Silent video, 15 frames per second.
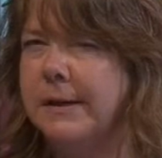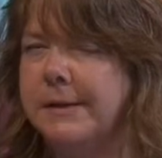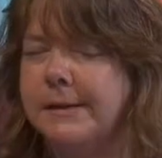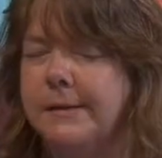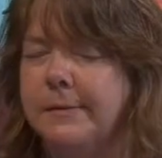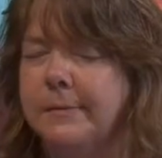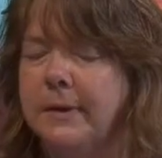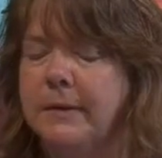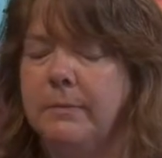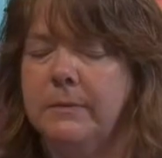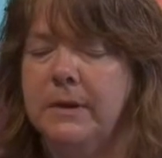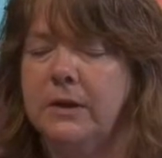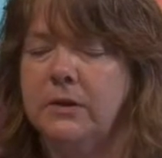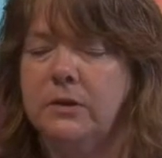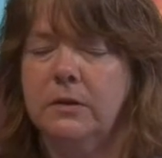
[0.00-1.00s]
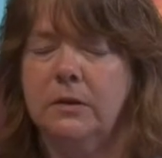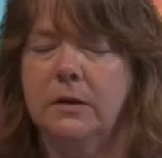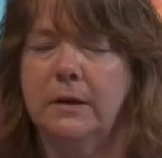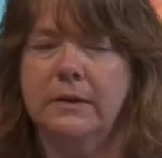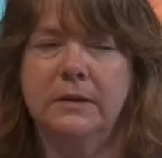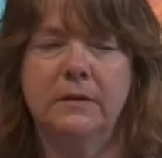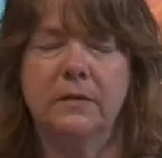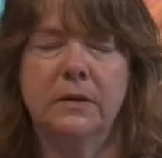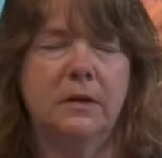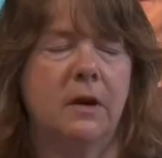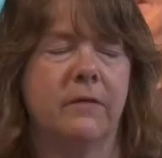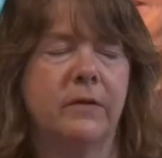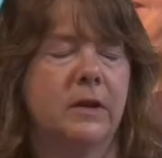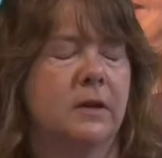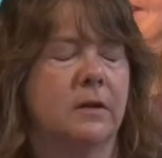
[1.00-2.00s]
I'm not sure the cost of the
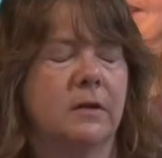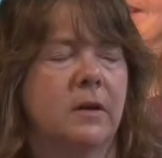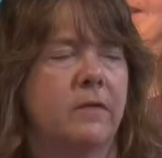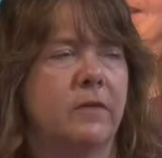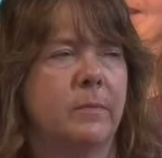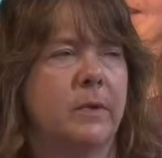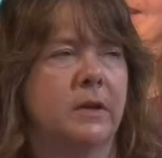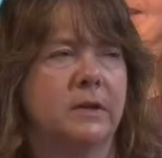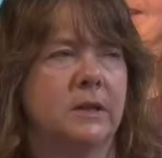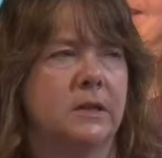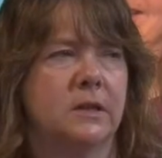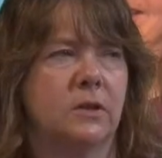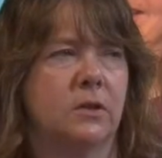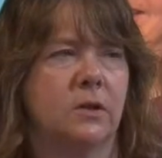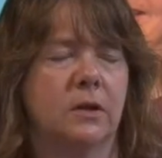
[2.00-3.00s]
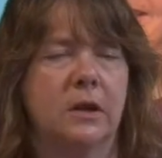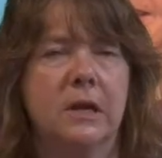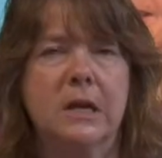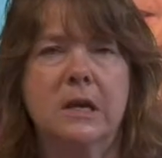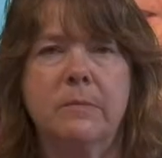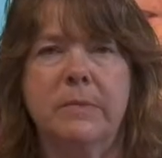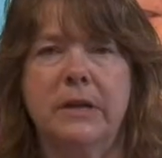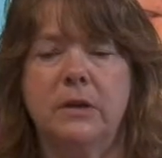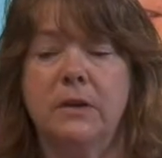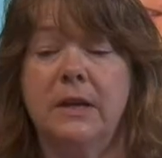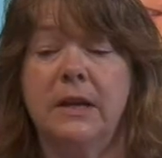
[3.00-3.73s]
coffee mugs. I didn't look. But you can